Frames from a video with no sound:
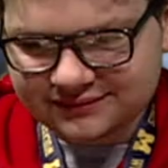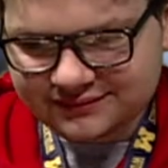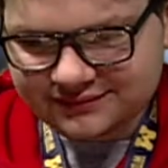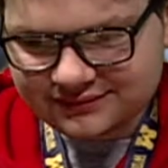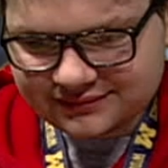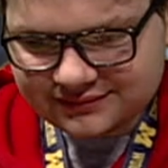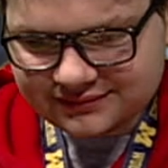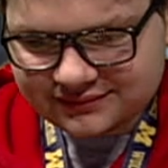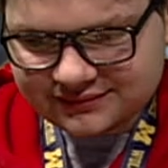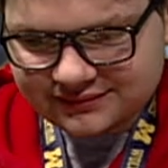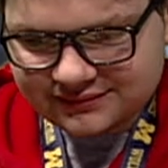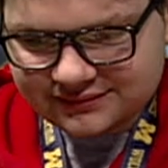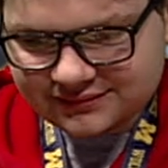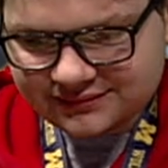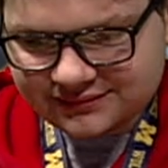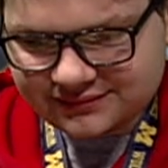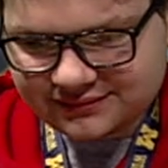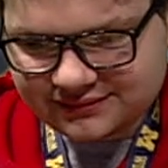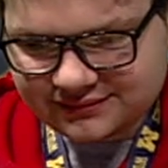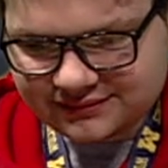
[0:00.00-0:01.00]

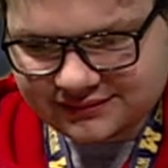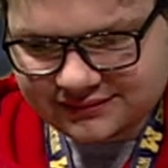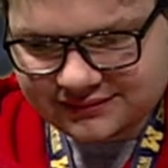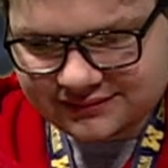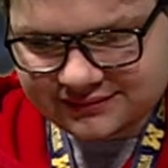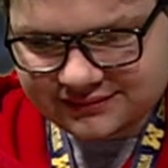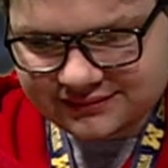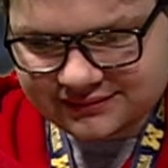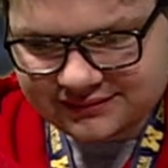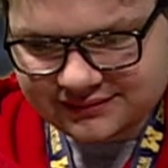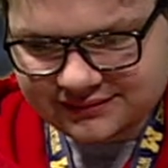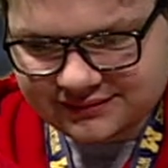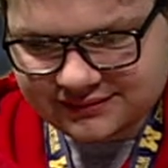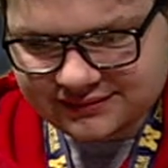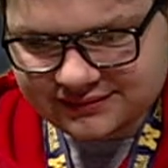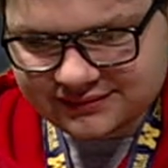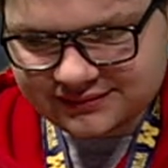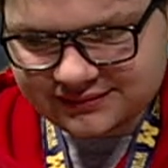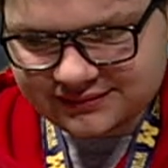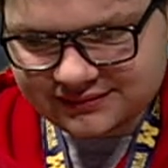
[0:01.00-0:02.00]

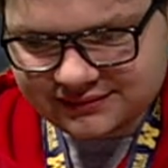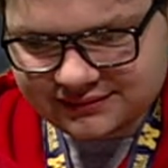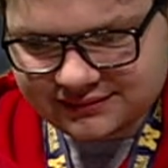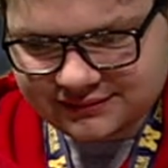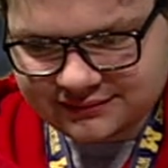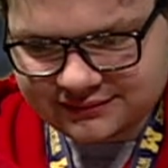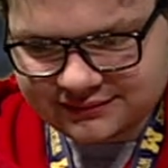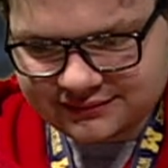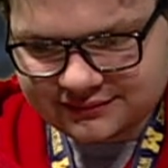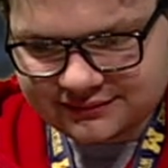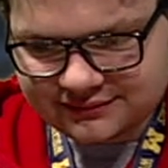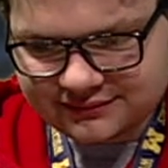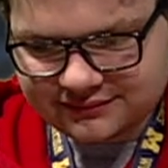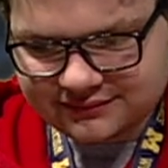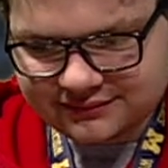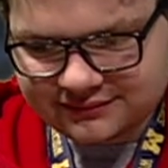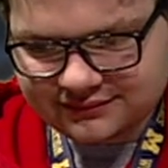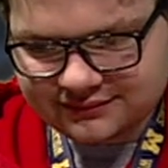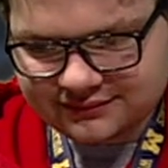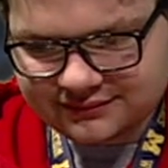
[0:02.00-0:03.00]

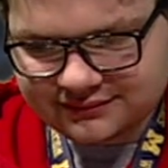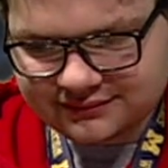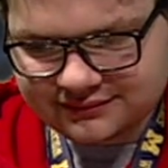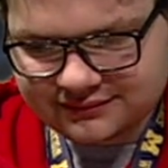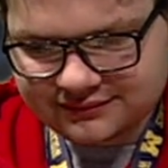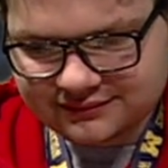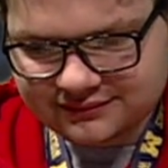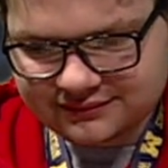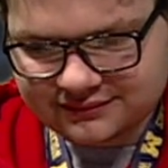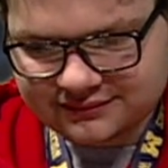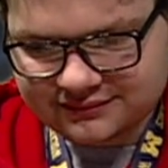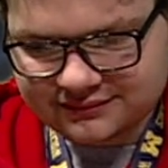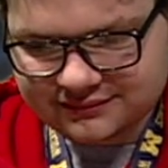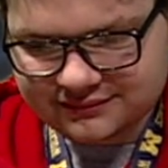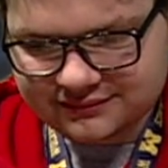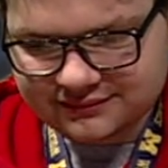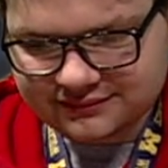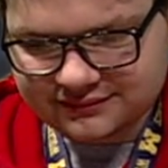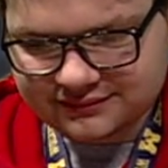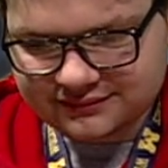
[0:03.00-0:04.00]

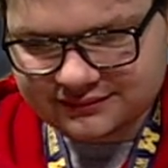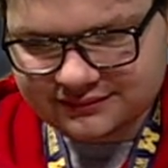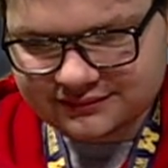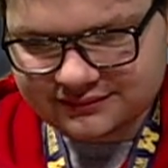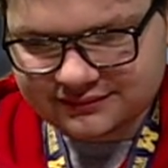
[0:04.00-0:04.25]
(not speaking)